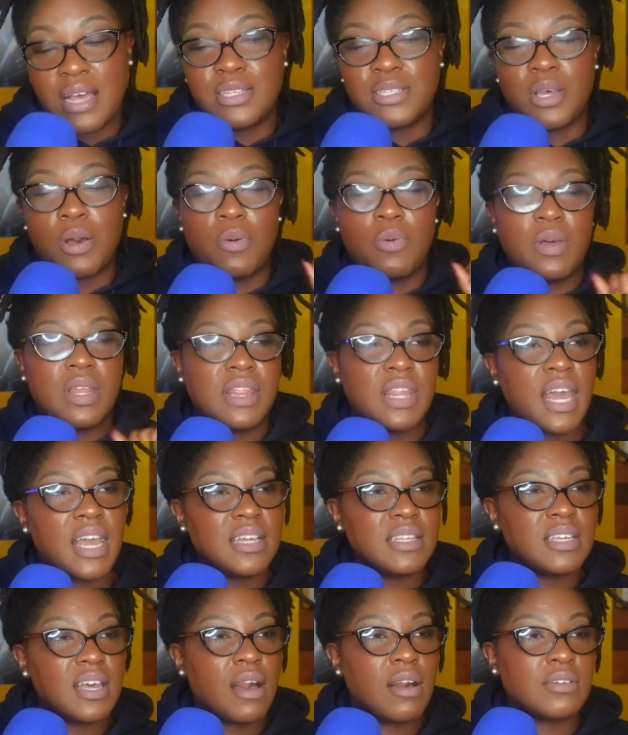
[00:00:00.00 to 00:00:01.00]
So when
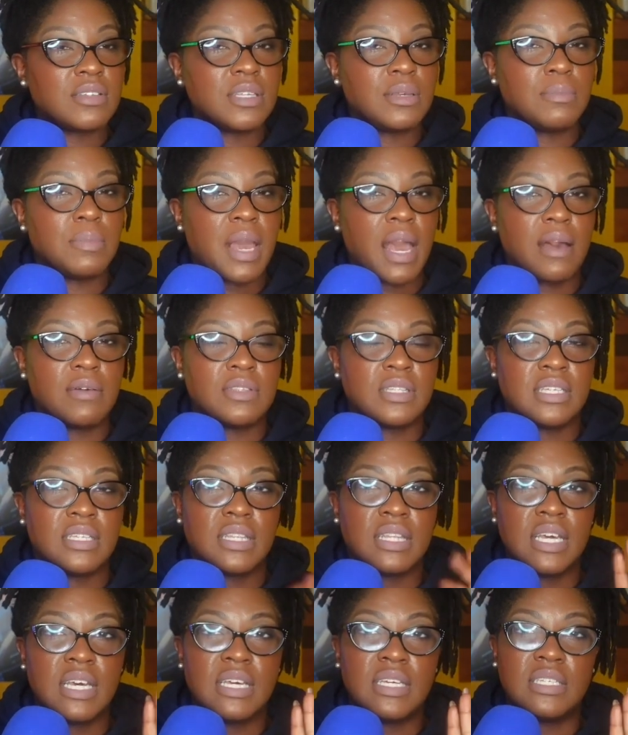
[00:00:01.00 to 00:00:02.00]
they talked about the
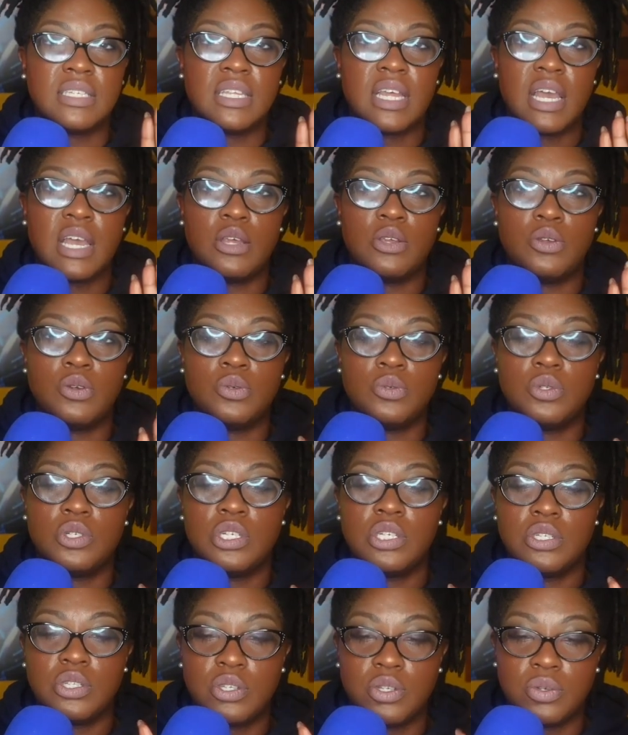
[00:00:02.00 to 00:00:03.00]
things that you
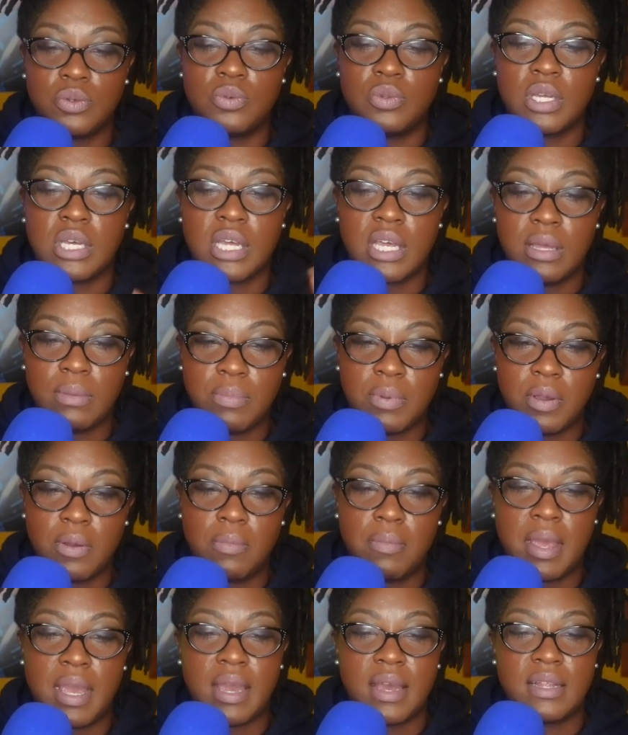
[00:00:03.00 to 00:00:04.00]
should do to keep
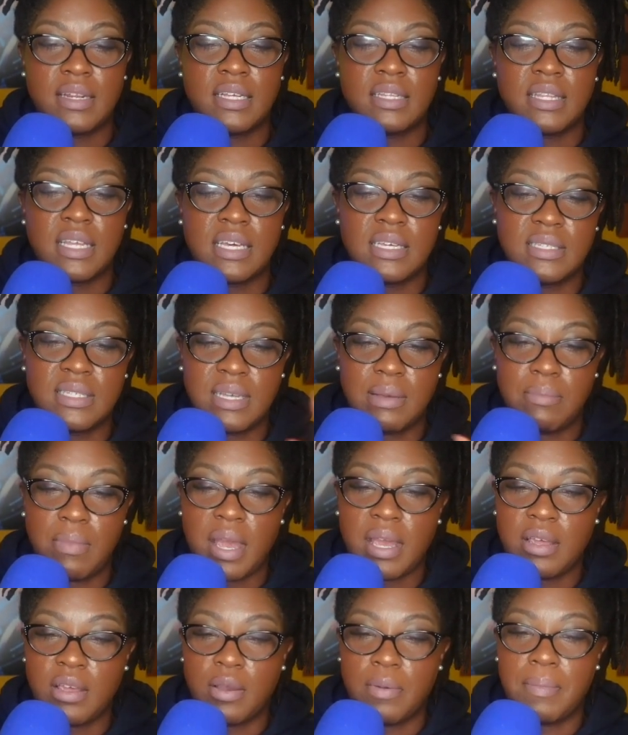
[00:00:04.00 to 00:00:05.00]
your man, the things that
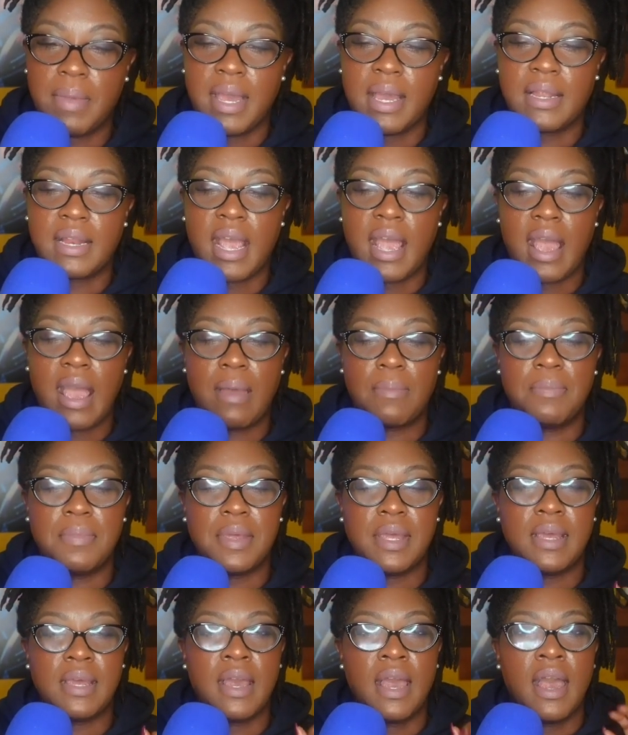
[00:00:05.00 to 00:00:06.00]
make your man
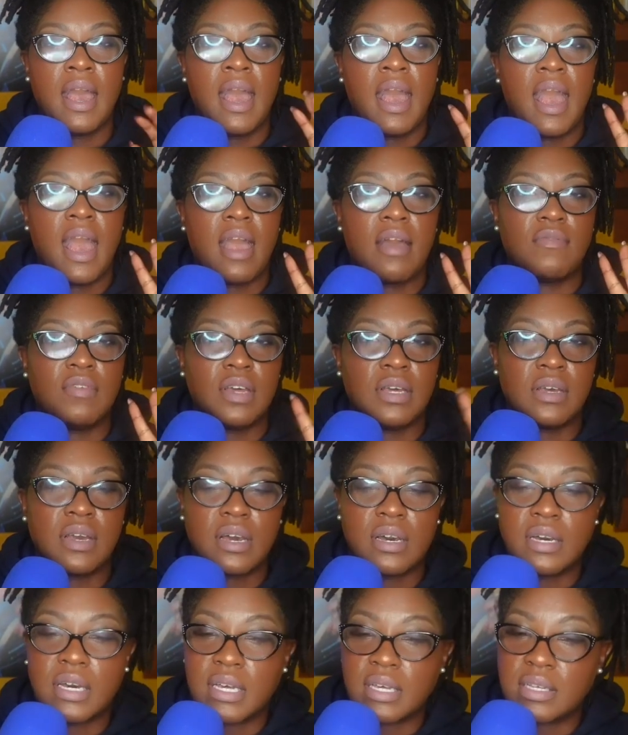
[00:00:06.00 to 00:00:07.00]
happy, having
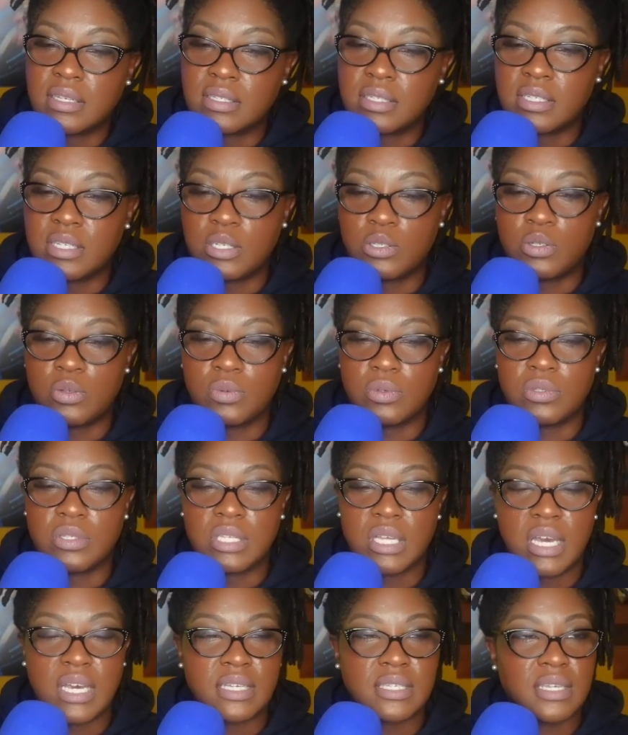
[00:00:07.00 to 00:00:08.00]
unconsensual
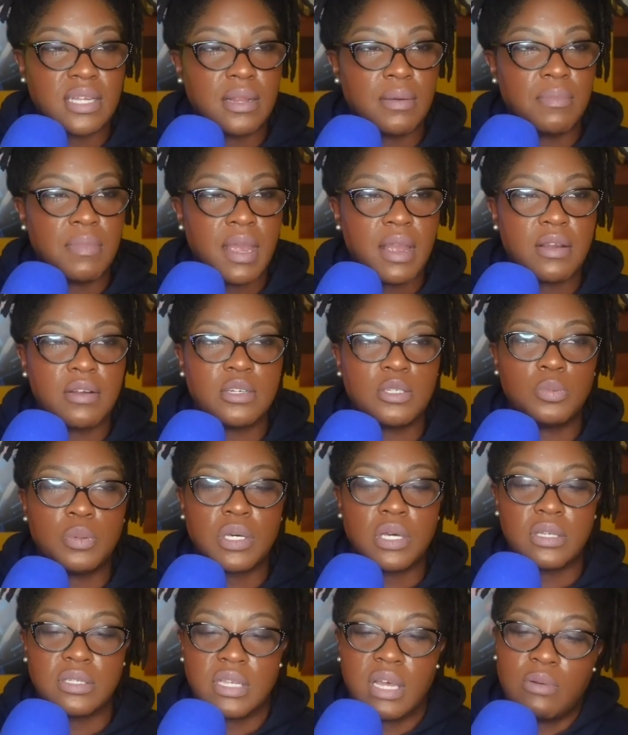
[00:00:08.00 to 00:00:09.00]
sex in a marriage
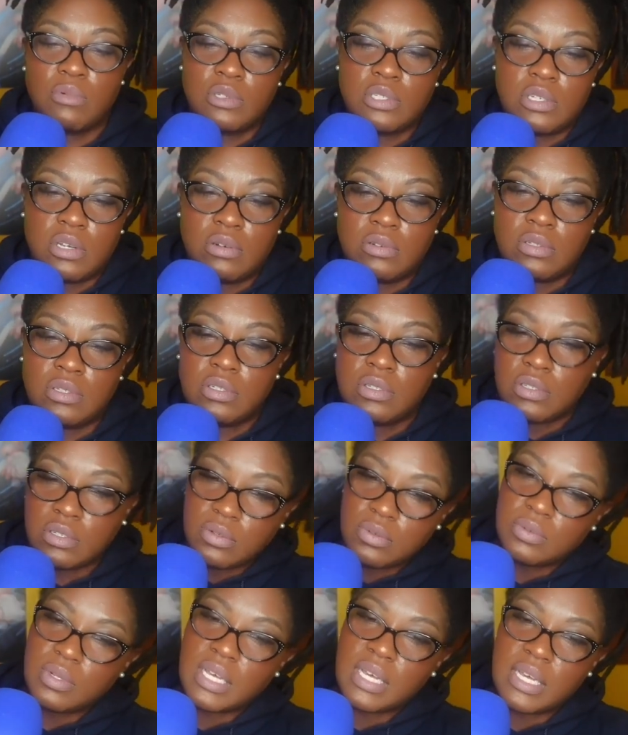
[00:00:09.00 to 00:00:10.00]
because that was your
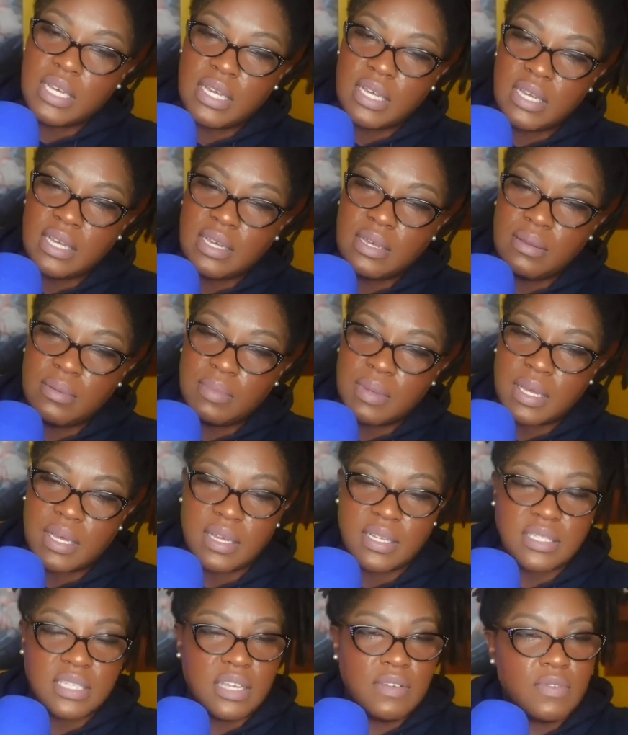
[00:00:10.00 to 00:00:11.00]
duty,
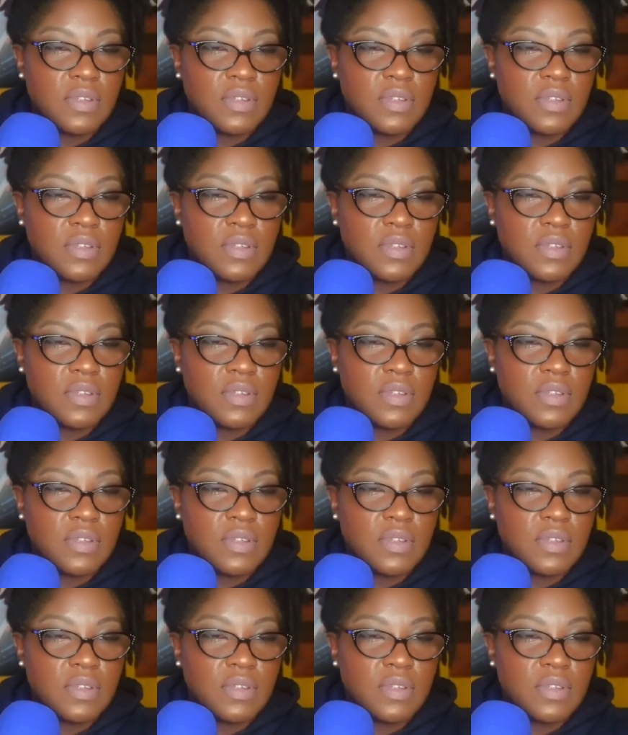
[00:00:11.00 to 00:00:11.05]
because